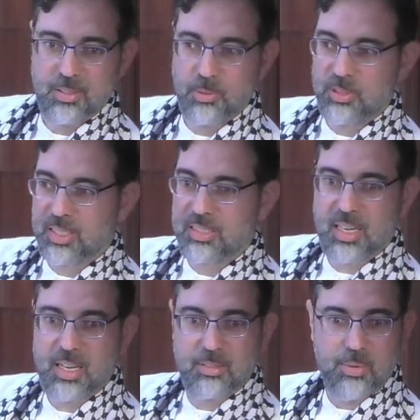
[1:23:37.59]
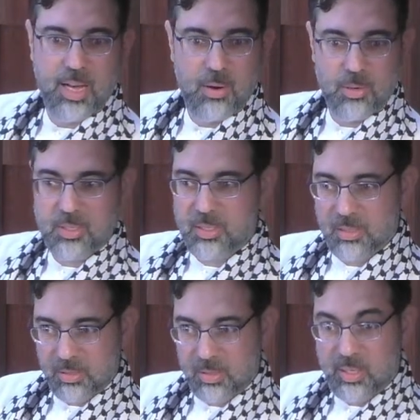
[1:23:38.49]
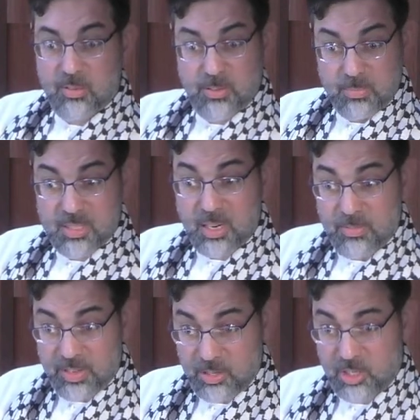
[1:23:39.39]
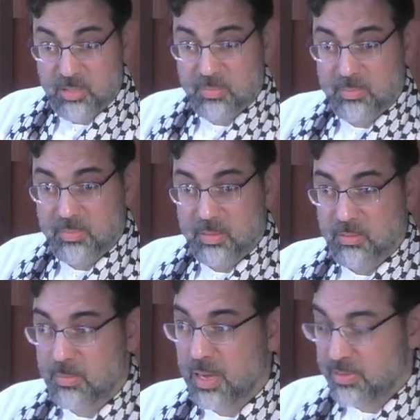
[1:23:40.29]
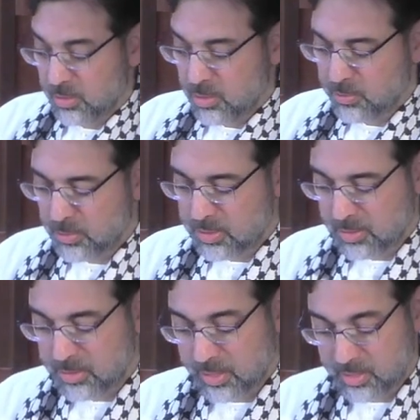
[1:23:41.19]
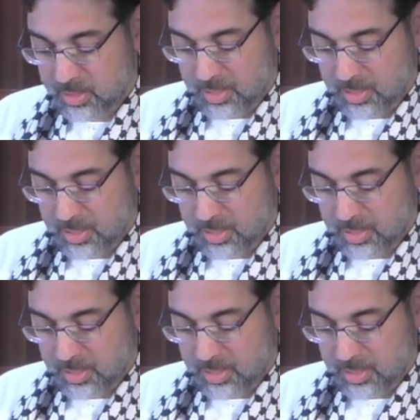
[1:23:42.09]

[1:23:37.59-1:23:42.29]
who just died 3 hours earlier from starvation, from having no food and drink.